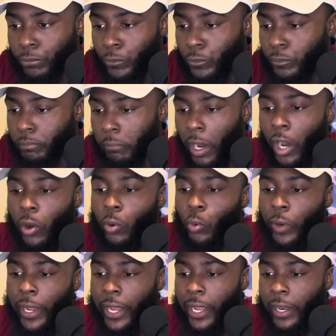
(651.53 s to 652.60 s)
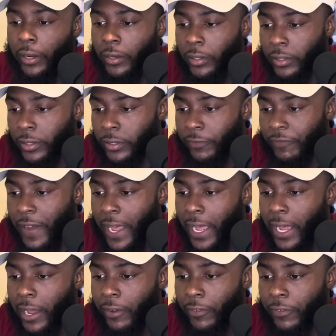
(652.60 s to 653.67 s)
Ball had uh
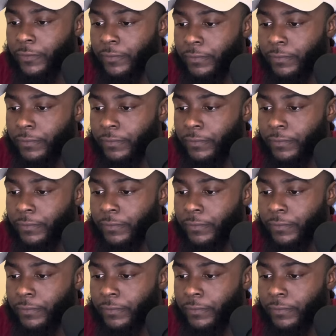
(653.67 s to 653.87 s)
five.